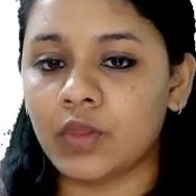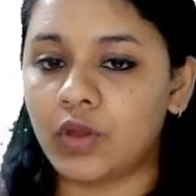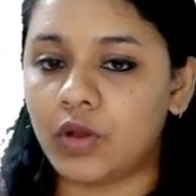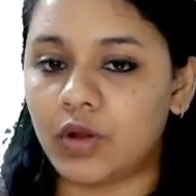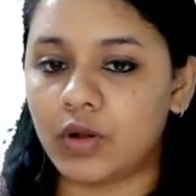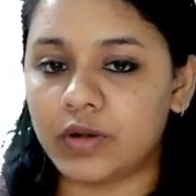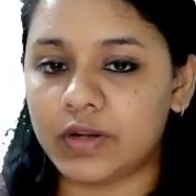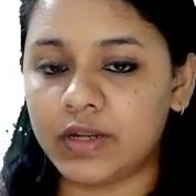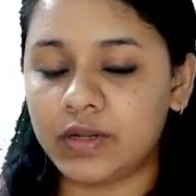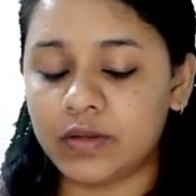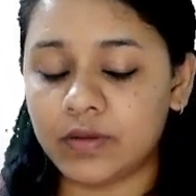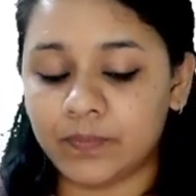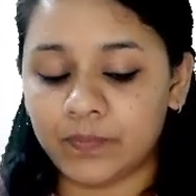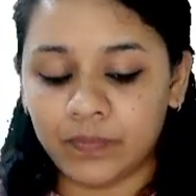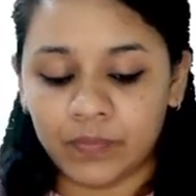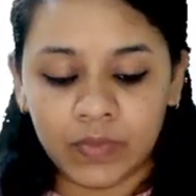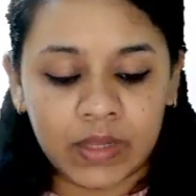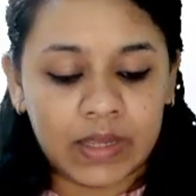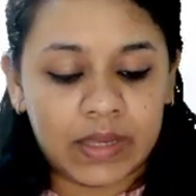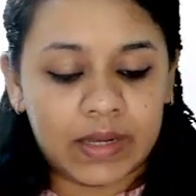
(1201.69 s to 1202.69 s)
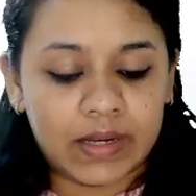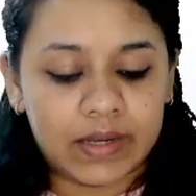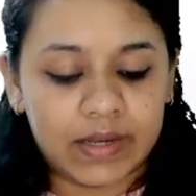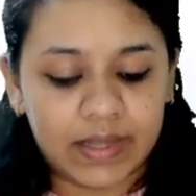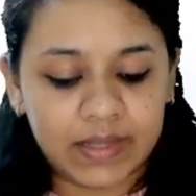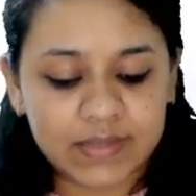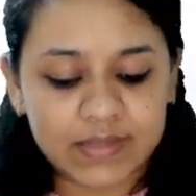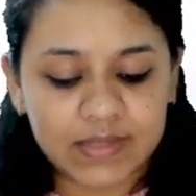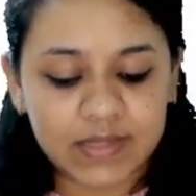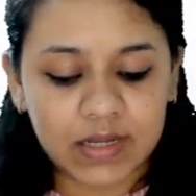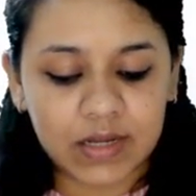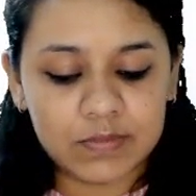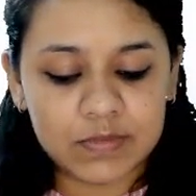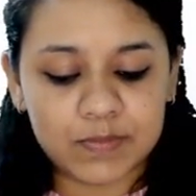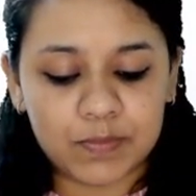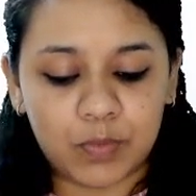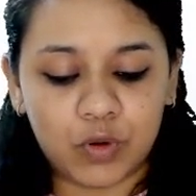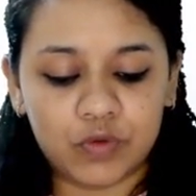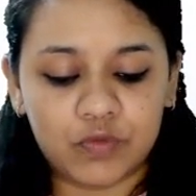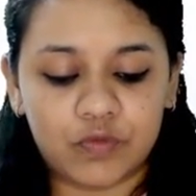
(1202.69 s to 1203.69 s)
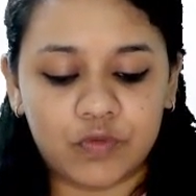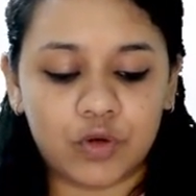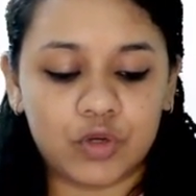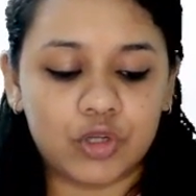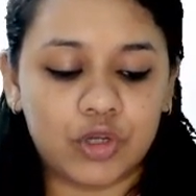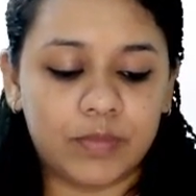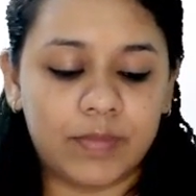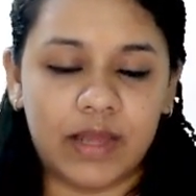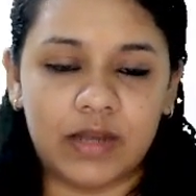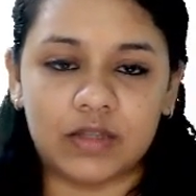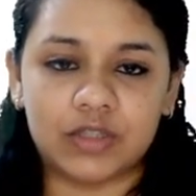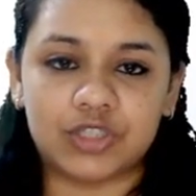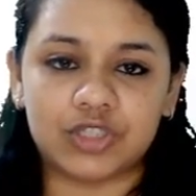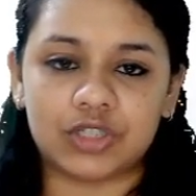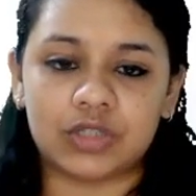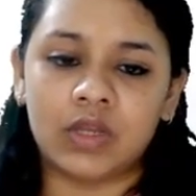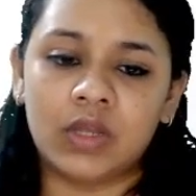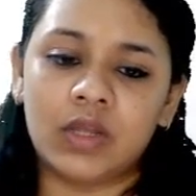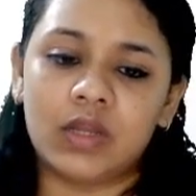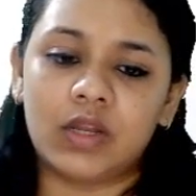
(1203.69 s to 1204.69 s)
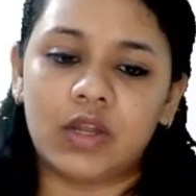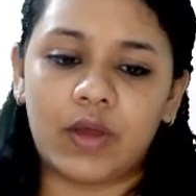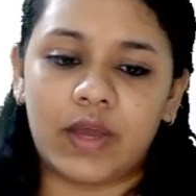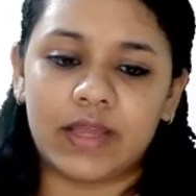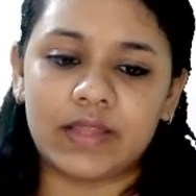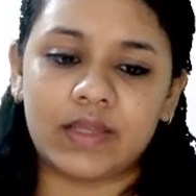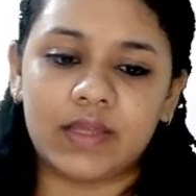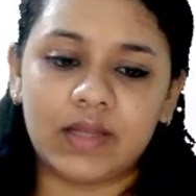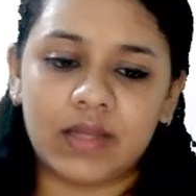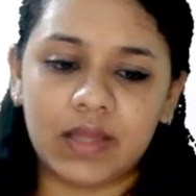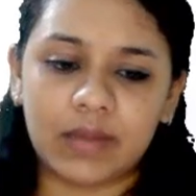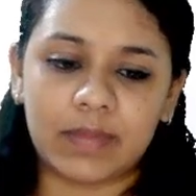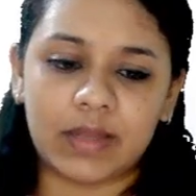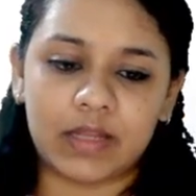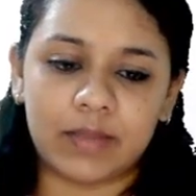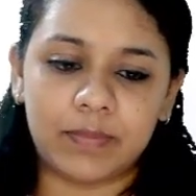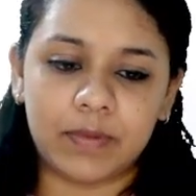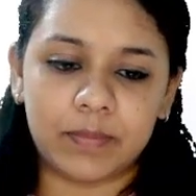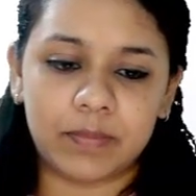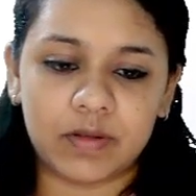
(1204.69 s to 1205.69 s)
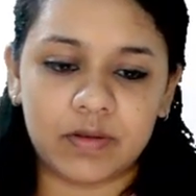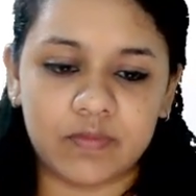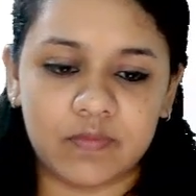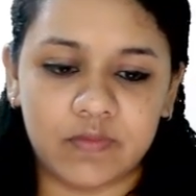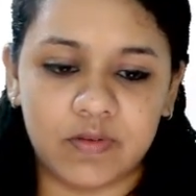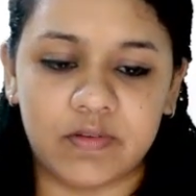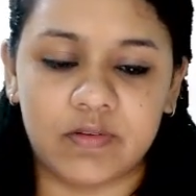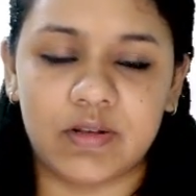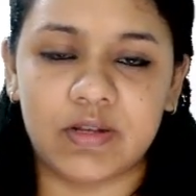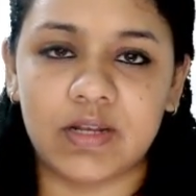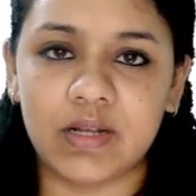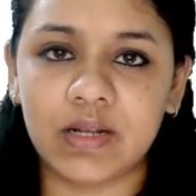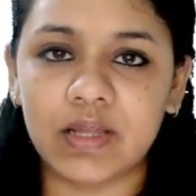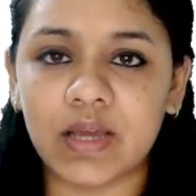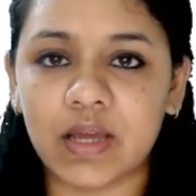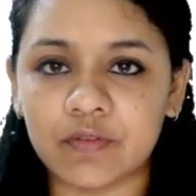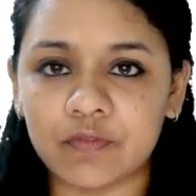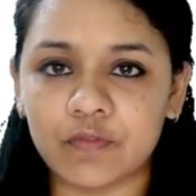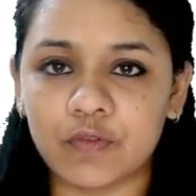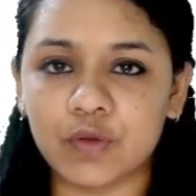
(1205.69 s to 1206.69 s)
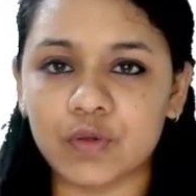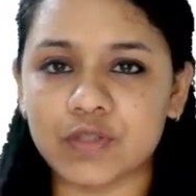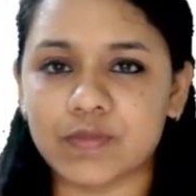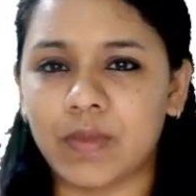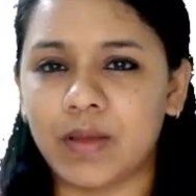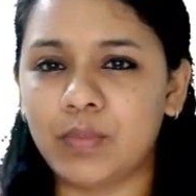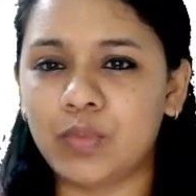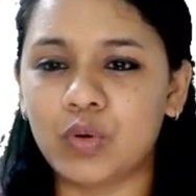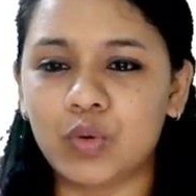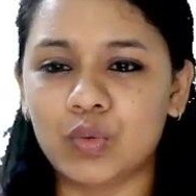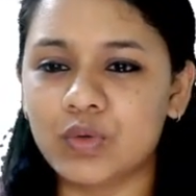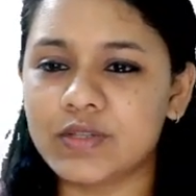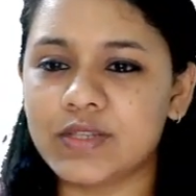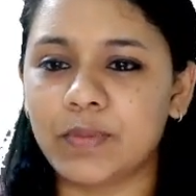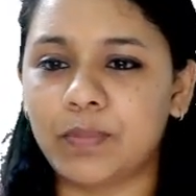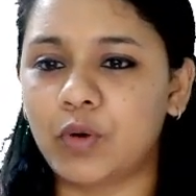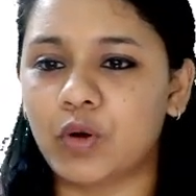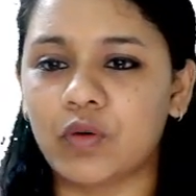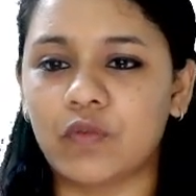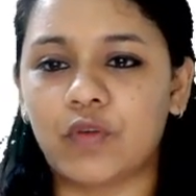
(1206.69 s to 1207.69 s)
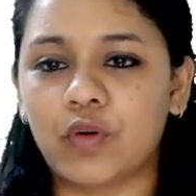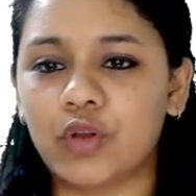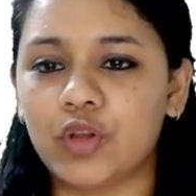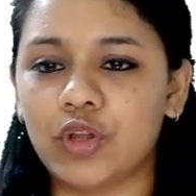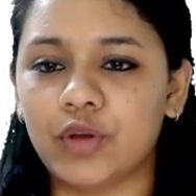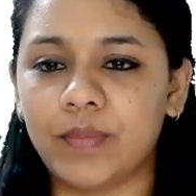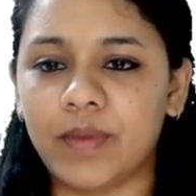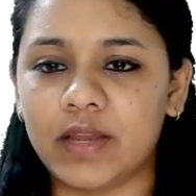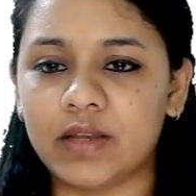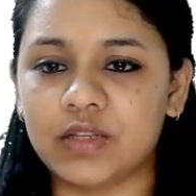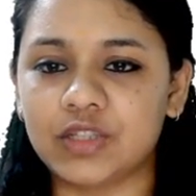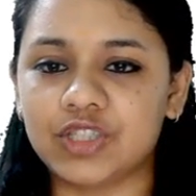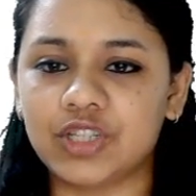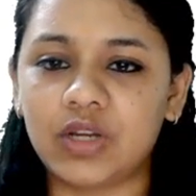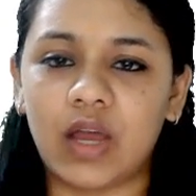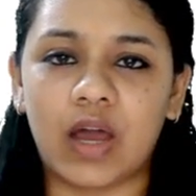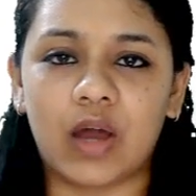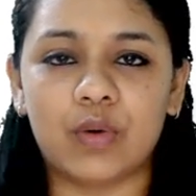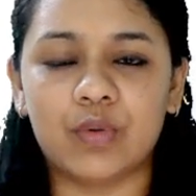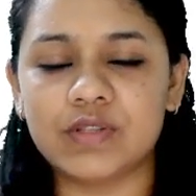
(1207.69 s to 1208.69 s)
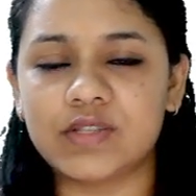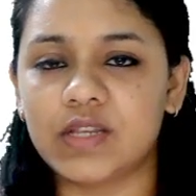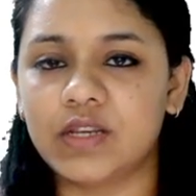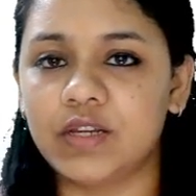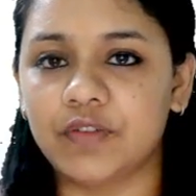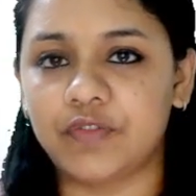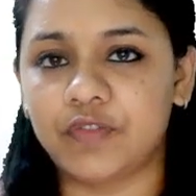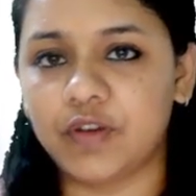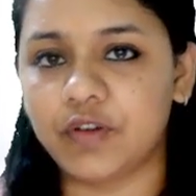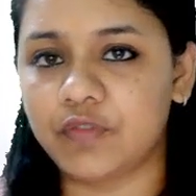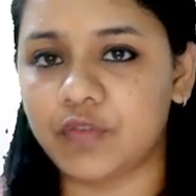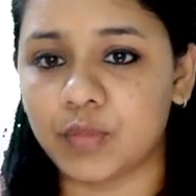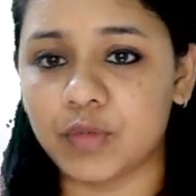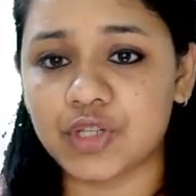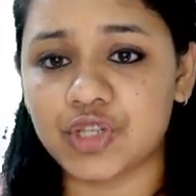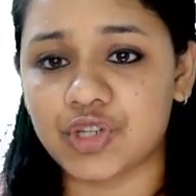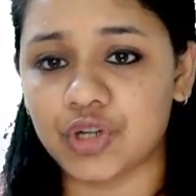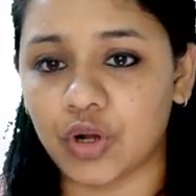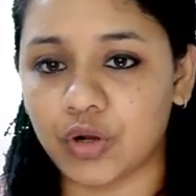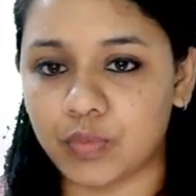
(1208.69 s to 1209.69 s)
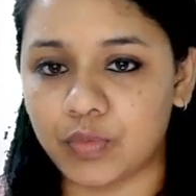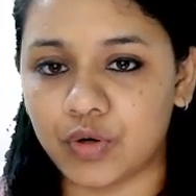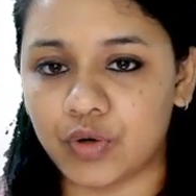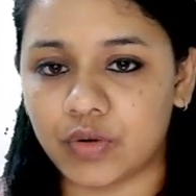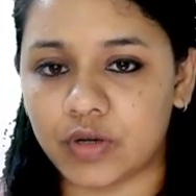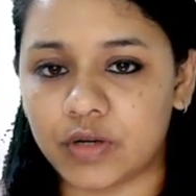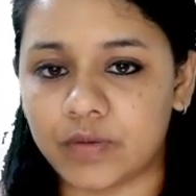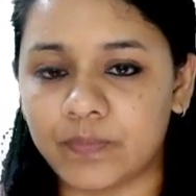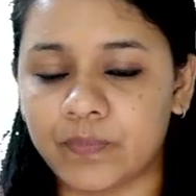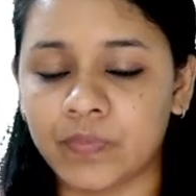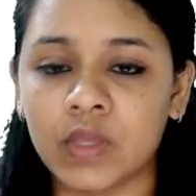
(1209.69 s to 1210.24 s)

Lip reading: All right. Next comes portfolio manager. Now, I think like many people were a little confused, ma'am. Who is a portfolio manager? How is it different from a stockbroker?